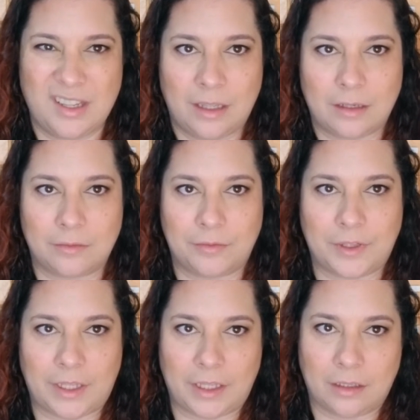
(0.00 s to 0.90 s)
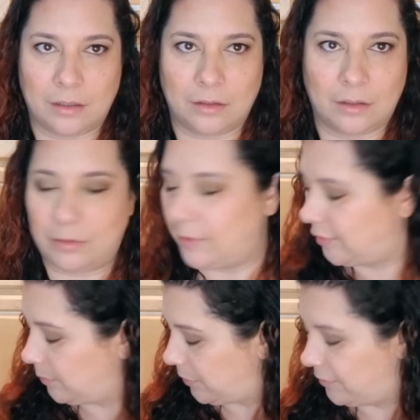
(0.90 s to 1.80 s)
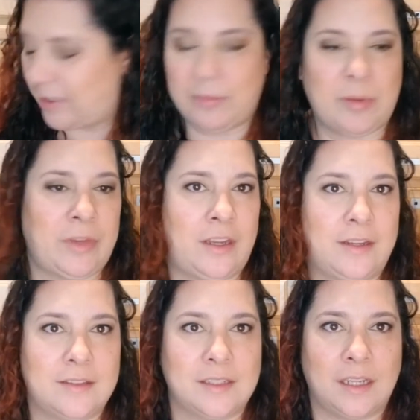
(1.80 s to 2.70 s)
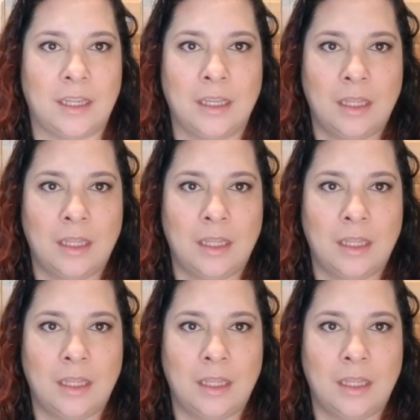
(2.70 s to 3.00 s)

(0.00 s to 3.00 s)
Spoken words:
Didn't feel like going super frame on my eyes today.